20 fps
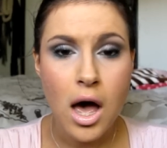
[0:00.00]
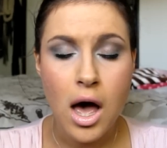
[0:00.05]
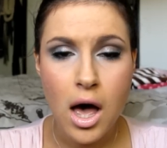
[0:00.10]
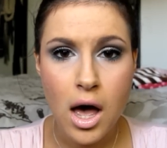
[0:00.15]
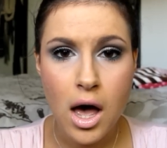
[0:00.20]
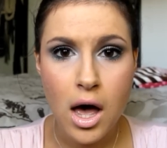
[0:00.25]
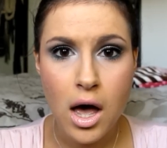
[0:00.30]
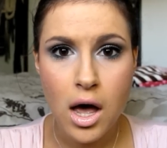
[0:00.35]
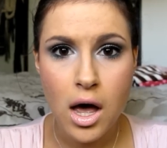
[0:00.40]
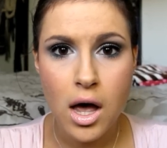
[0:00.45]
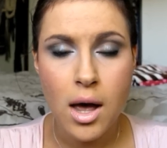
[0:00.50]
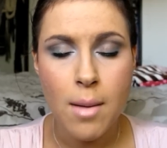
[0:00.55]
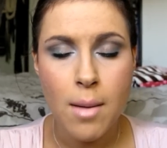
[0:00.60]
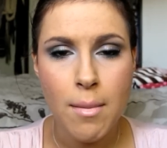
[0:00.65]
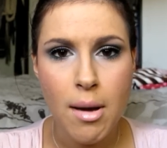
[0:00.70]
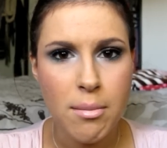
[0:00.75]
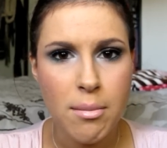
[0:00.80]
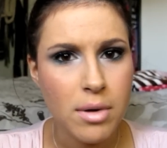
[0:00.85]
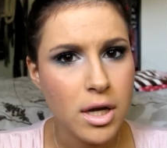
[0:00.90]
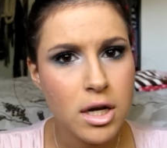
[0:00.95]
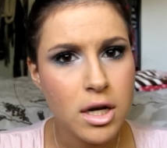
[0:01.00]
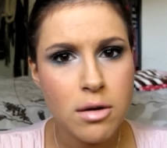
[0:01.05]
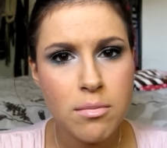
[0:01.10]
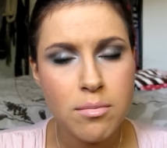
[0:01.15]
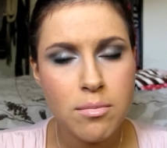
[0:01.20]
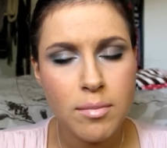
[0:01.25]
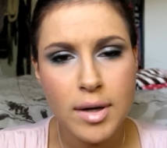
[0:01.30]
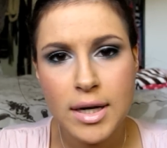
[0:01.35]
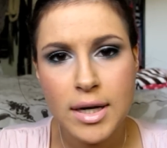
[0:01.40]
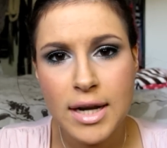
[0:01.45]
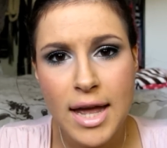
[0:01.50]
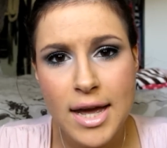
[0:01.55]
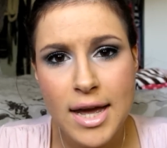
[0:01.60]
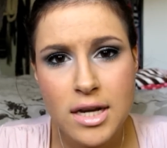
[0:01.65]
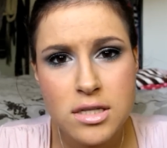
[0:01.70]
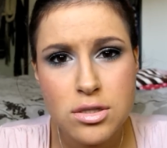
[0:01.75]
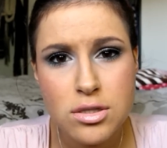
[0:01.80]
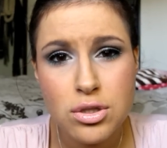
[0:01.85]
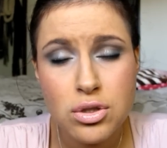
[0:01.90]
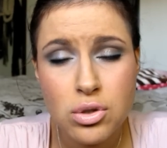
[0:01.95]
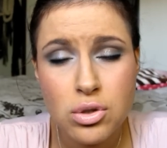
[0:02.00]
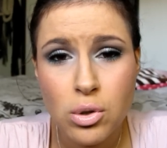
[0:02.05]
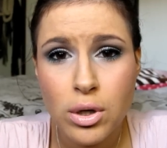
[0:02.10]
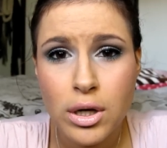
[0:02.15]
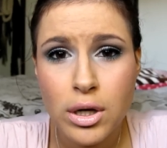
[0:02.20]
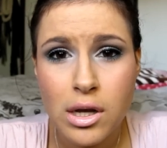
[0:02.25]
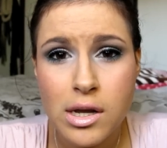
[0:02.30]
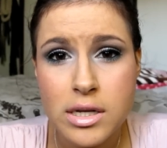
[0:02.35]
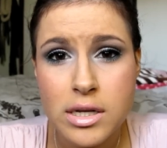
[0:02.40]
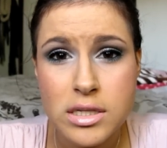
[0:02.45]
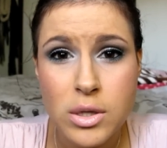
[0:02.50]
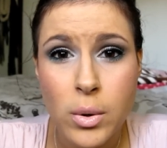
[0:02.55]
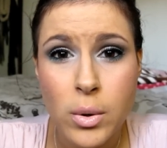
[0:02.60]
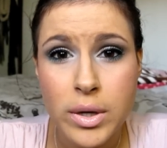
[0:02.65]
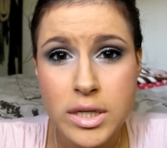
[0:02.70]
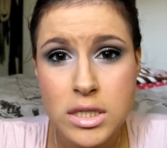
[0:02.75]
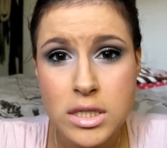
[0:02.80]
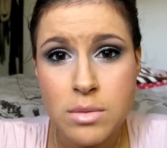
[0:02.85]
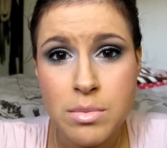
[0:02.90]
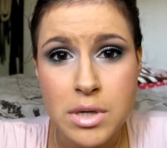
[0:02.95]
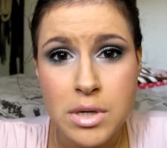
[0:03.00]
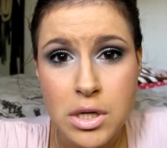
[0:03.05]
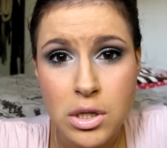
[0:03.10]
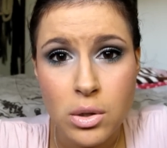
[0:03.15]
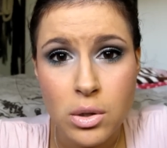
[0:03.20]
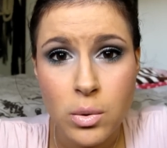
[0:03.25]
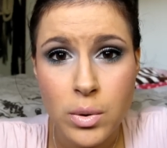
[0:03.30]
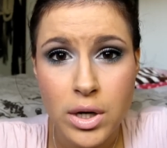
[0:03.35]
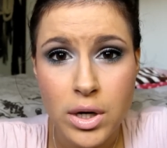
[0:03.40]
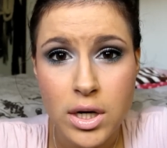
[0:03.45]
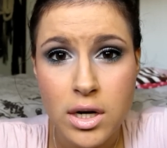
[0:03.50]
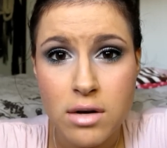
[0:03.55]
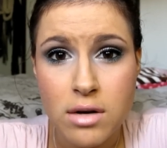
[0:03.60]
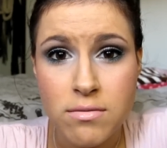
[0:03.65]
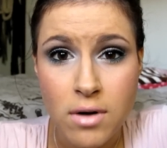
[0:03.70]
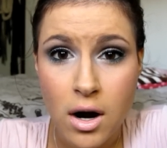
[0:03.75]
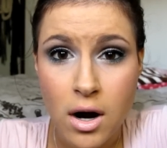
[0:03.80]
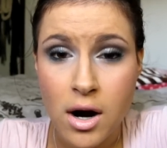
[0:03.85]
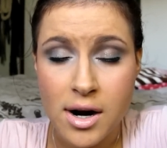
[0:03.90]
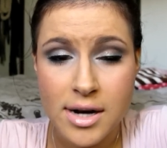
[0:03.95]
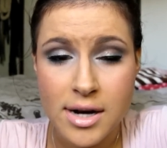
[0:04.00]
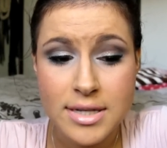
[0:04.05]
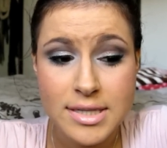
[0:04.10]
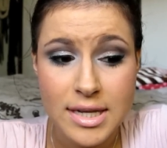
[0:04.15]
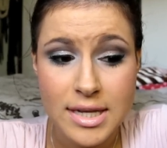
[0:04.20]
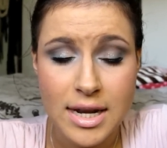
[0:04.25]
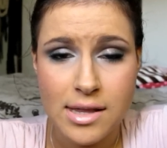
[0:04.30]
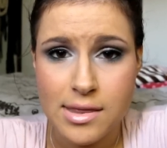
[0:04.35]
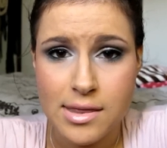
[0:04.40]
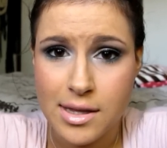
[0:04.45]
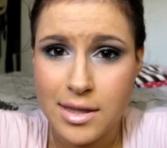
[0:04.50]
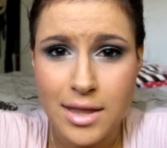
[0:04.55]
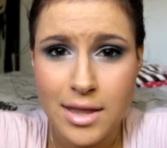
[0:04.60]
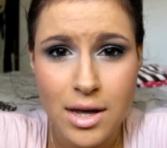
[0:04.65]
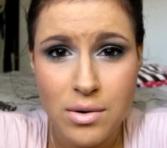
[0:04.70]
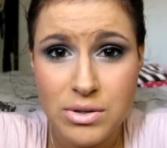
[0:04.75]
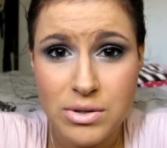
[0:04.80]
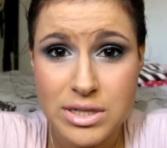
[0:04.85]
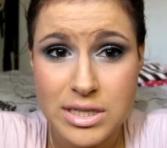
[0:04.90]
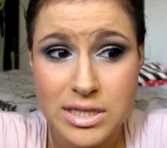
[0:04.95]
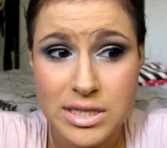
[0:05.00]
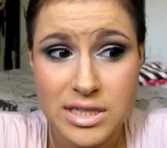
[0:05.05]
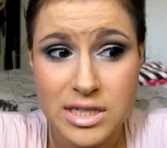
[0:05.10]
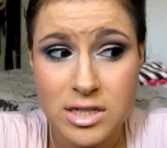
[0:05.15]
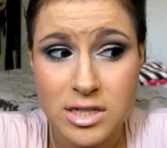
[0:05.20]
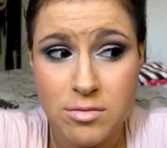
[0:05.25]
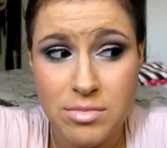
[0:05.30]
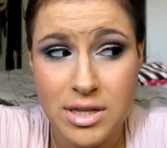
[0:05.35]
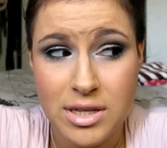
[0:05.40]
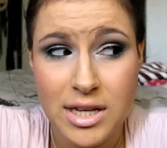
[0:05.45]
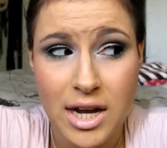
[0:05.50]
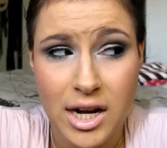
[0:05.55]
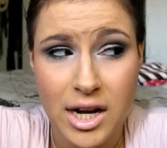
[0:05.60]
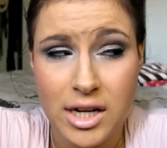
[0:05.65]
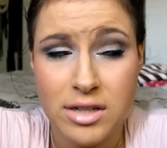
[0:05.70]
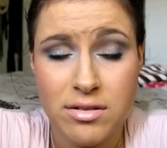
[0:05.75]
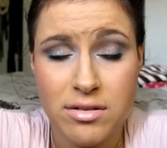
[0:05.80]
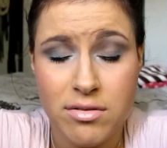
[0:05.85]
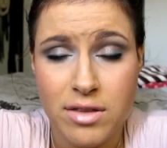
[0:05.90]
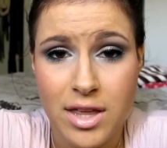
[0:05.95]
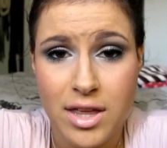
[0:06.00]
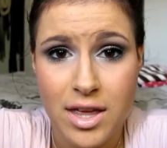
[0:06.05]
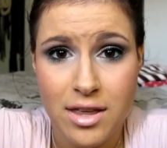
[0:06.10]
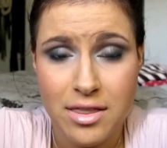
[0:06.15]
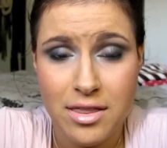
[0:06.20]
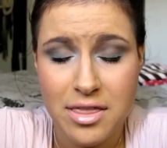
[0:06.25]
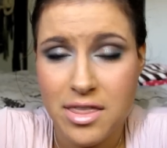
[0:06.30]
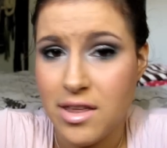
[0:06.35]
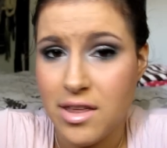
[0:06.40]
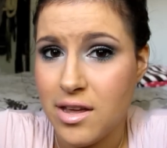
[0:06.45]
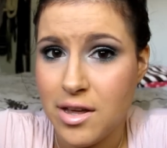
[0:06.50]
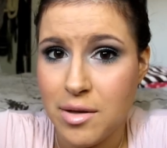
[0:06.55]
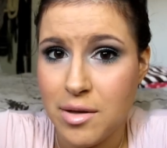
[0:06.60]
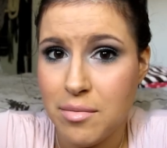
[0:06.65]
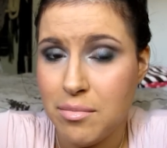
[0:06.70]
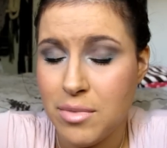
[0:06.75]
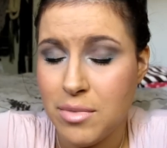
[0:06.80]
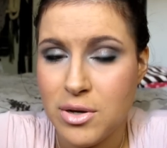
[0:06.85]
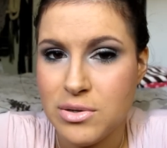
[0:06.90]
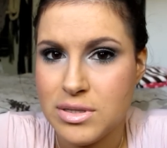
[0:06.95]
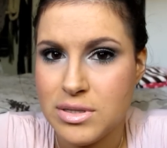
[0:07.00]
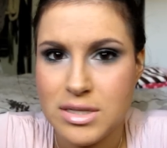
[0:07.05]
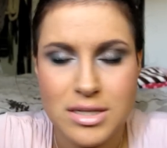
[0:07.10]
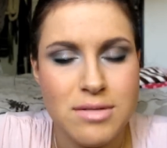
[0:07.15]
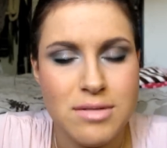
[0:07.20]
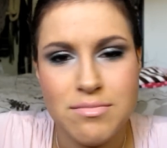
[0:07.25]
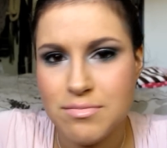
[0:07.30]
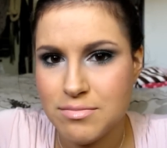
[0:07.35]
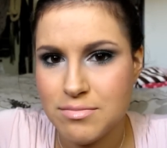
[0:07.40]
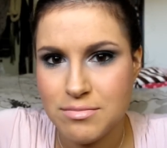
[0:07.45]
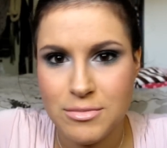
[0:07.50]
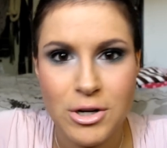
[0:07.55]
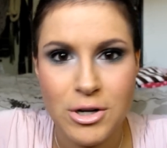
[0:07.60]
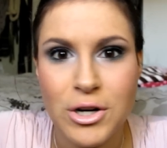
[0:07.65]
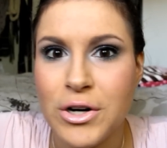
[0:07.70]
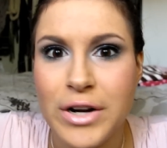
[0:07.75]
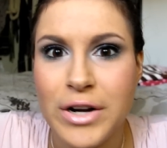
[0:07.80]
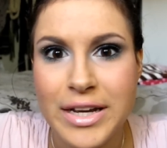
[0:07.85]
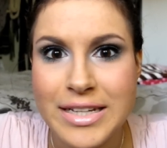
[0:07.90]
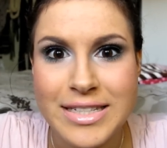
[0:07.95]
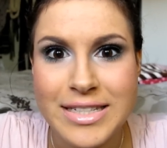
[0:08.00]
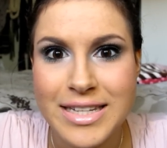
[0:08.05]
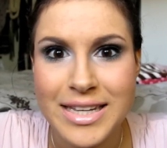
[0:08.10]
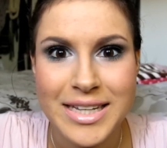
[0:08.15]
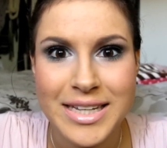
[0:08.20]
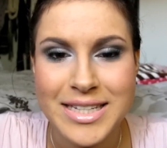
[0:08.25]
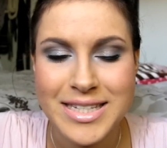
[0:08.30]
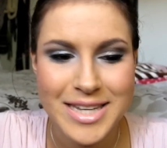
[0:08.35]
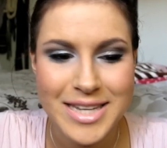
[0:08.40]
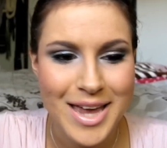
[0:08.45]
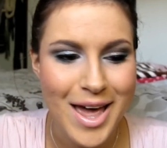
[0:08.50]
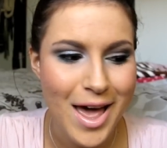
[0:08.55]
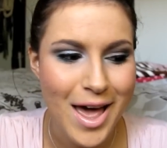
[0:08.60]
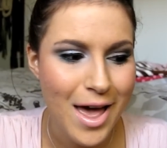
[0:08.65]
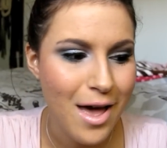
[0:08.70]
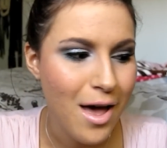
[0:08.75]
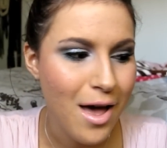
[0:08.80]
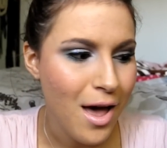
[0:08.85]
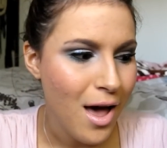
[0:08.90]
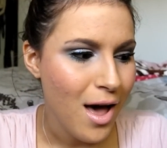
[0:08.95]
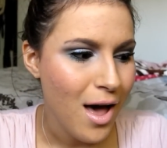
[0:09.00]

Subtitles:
My next tutorial is going to be the Queen of Hearts, and I think that one's going to be kind of like the most craziest yet.